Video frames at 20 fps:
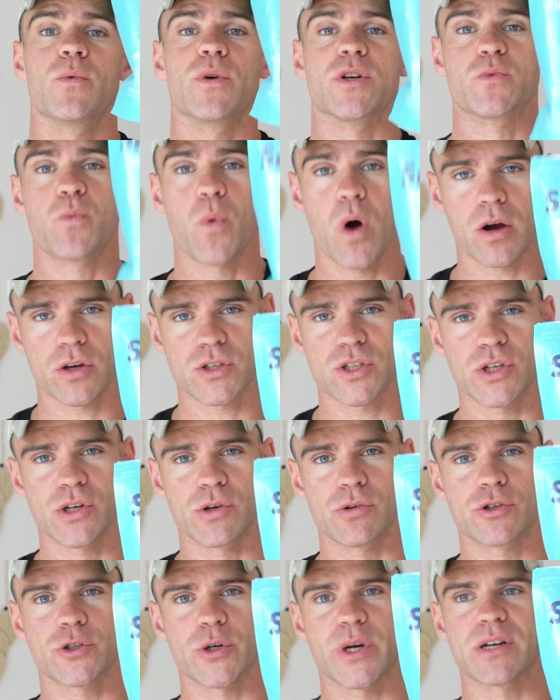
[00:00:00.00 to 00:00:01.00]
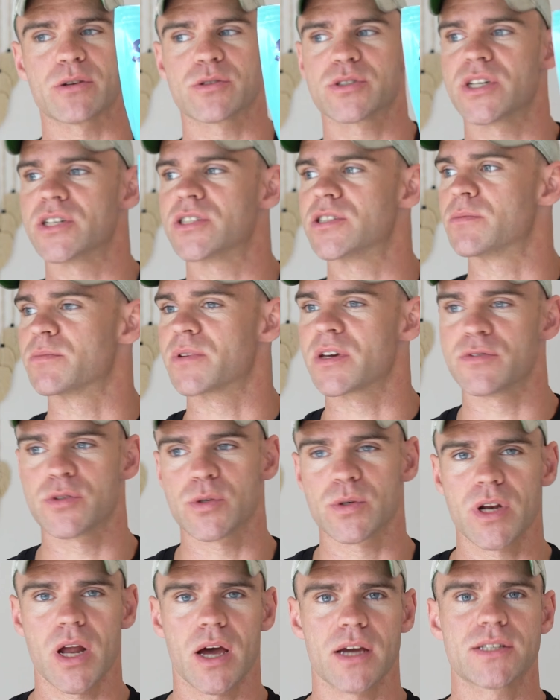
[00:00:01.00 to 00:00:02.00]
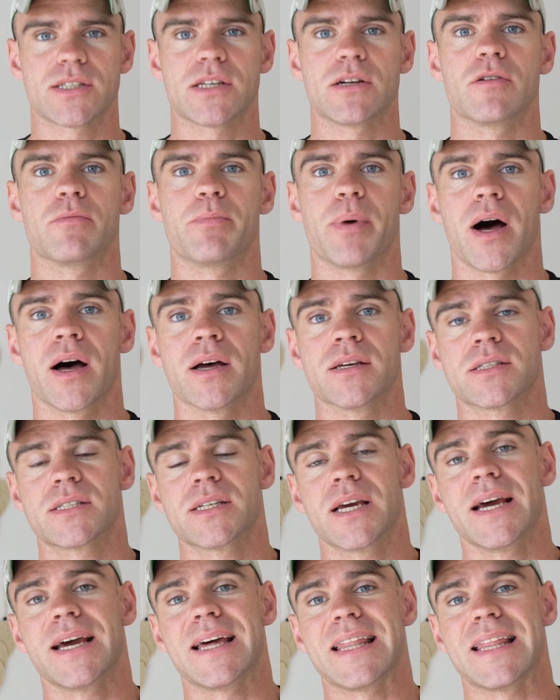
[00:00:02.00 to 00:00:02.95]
which works in your adrenal system, gives you a nice little buzz.